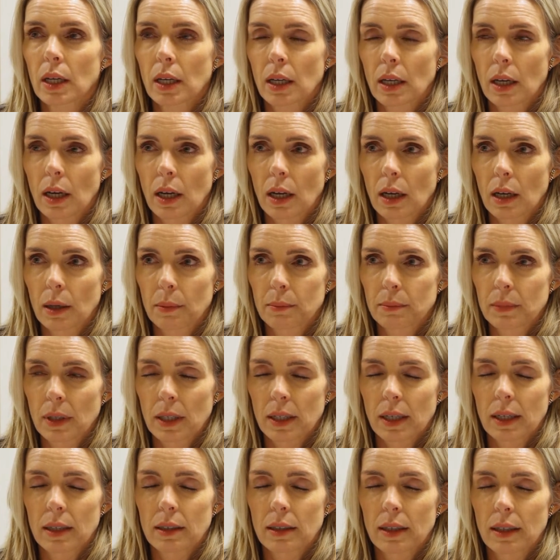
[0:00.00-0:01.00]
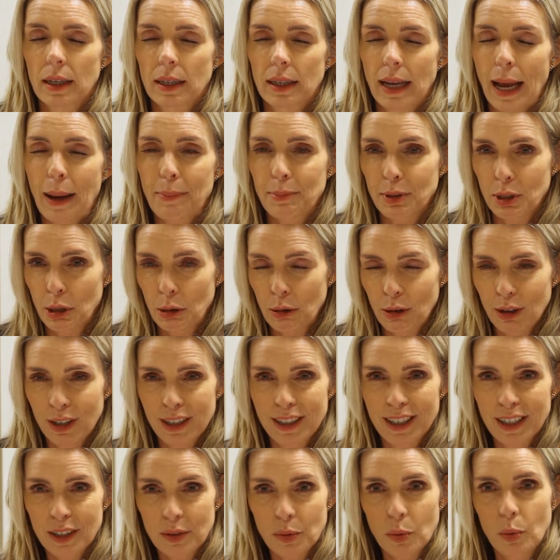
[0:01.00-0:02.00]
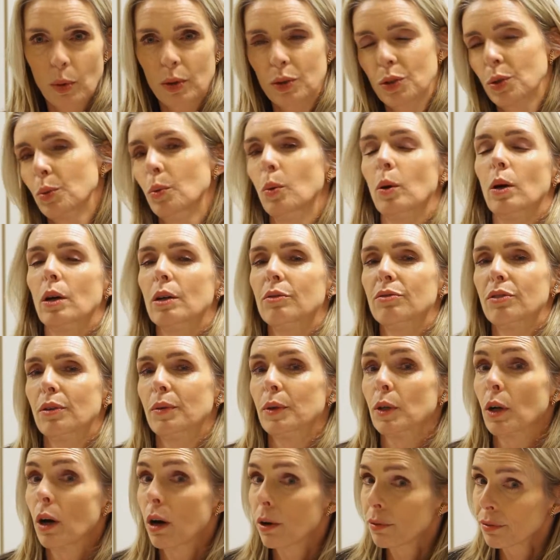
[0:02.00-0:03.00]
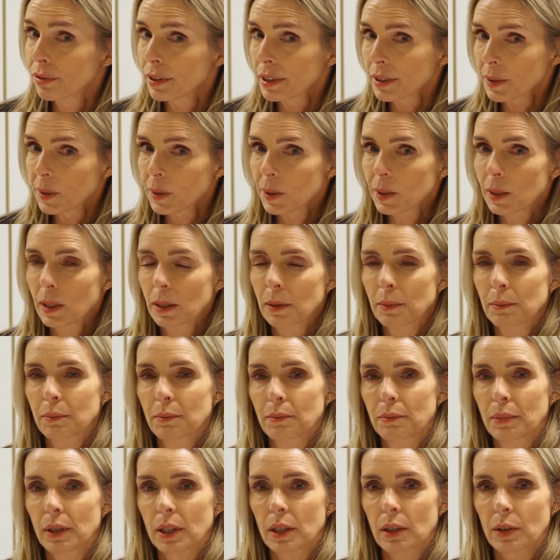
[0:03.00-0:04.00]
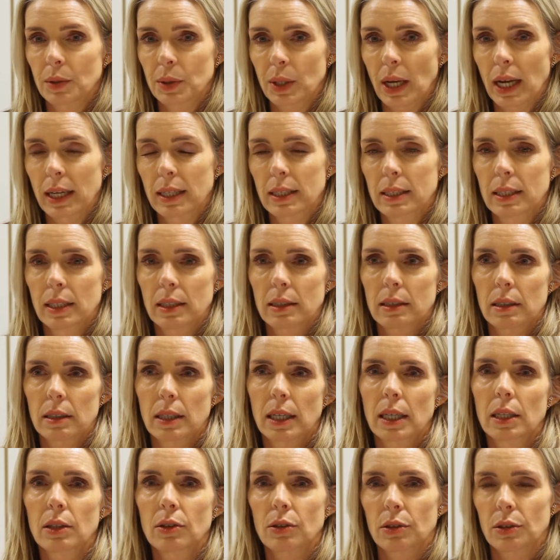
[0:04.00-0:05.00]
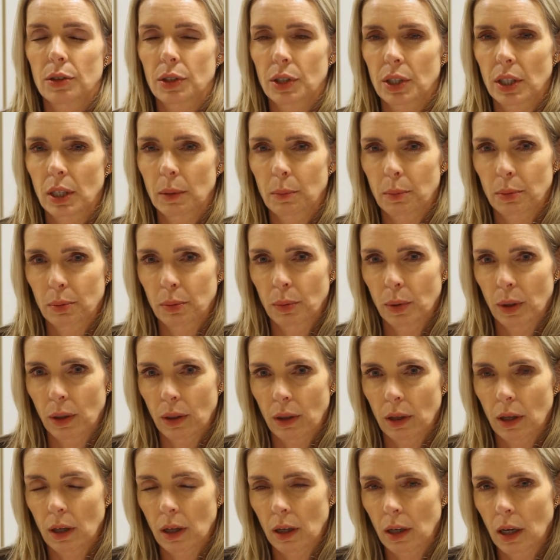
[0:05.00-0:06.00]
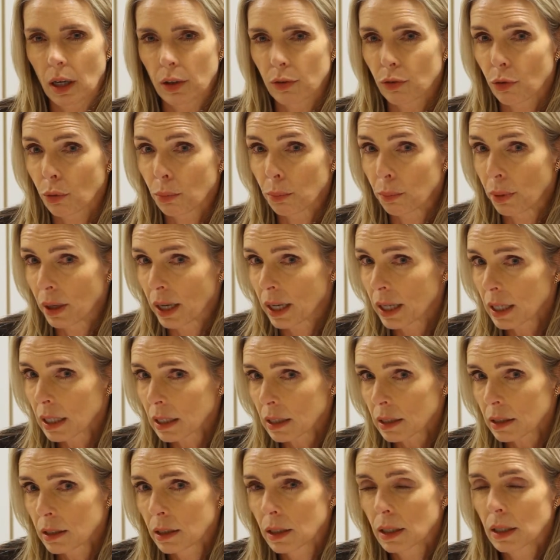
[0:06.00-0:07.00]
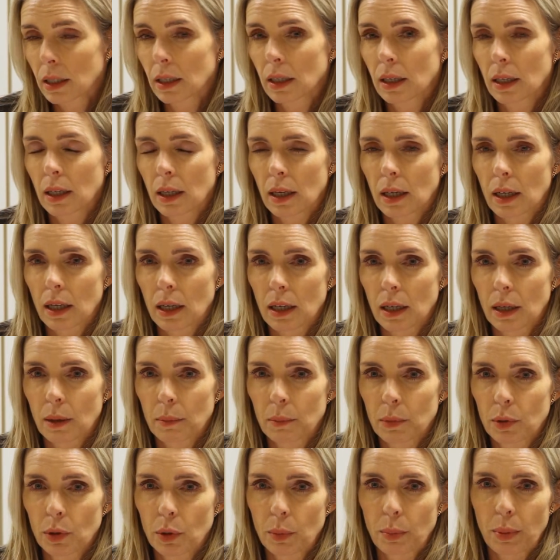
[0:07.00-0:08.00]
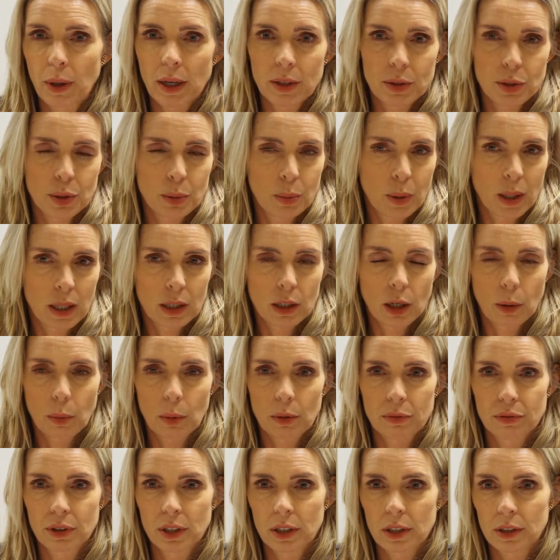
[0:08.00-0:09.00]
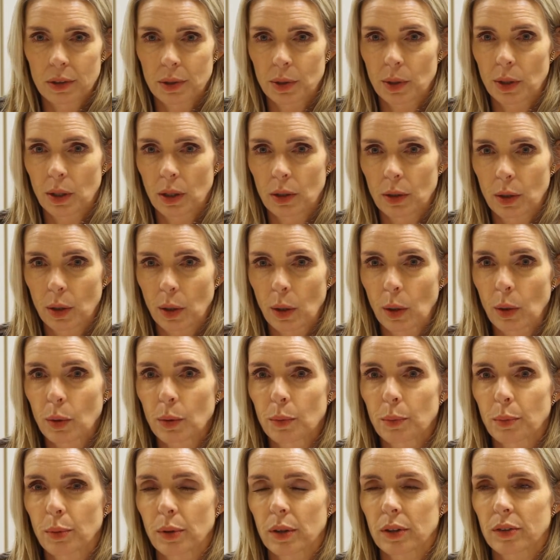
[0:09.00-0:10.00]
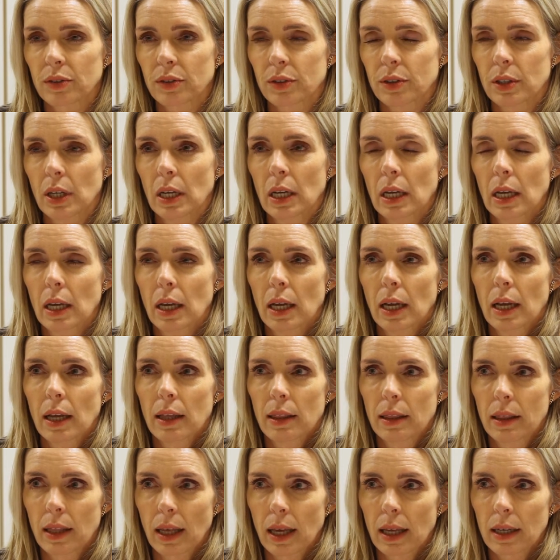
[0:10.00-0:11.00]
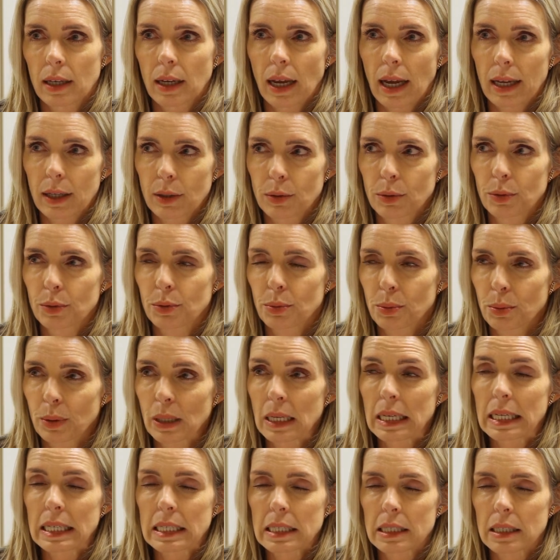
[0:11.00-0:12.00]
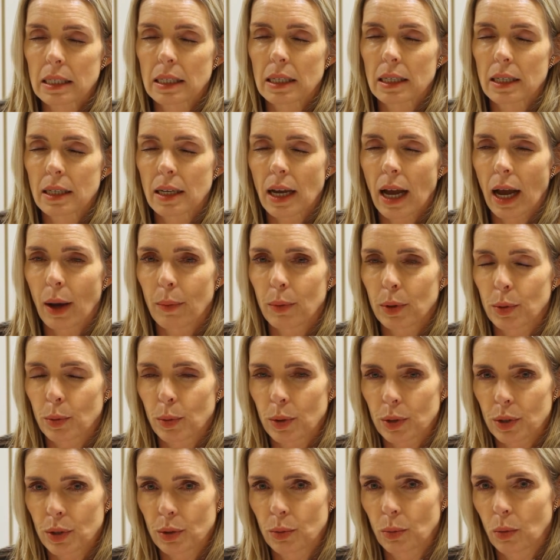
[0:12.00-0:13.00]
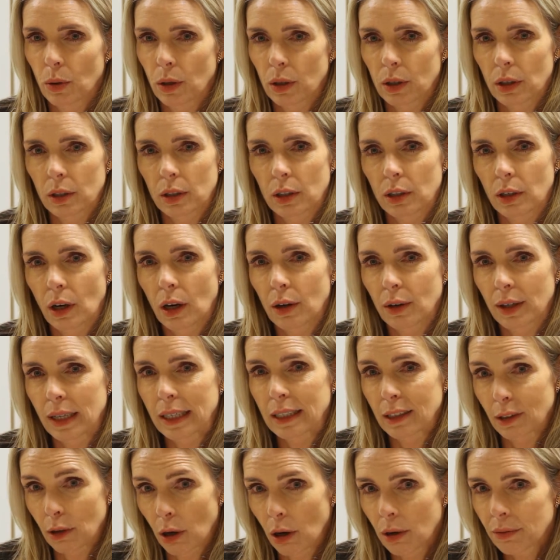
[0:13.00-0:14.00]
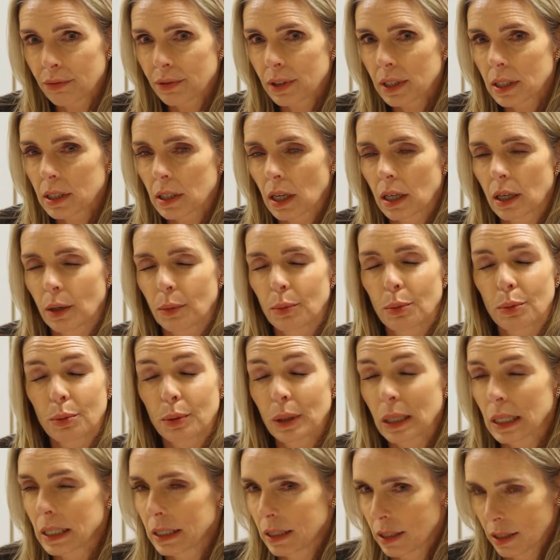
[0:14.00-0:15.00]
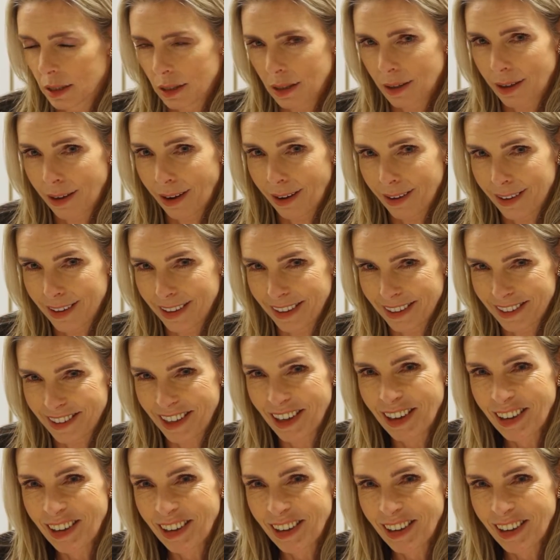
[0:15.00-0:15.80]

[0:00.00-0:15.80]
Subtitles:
that I absolutely didn't want to work for an office, because I did an internship with Anton Beke, who passed away a couple of years ago. But then I could really see how it was to work in an office, and I really didn't like it.